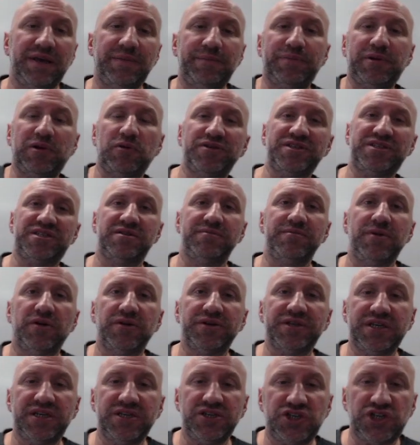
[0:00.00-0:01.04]
Employees
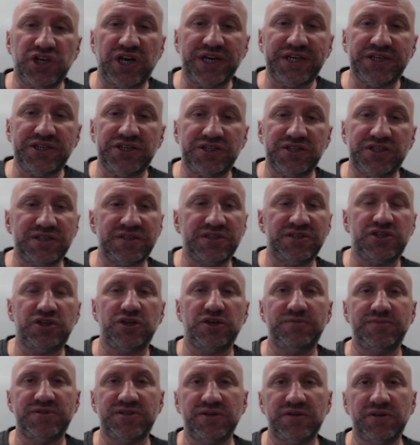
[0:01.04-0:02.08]
demanding changes in
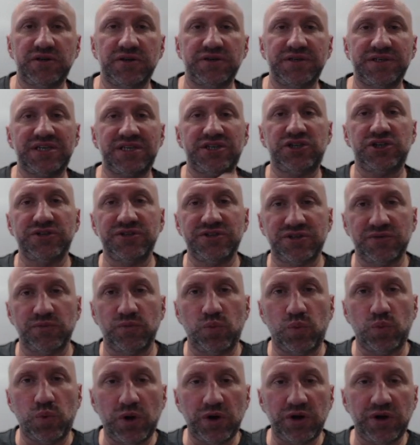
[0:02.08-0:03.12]
terms and
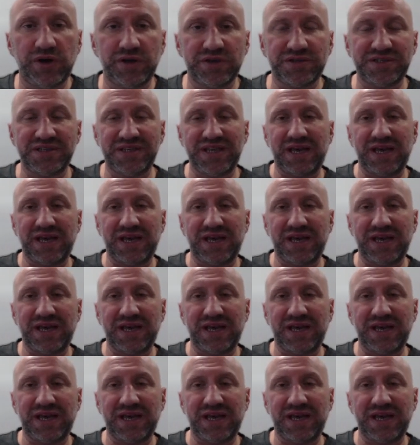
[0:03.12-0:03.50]
conditions and work.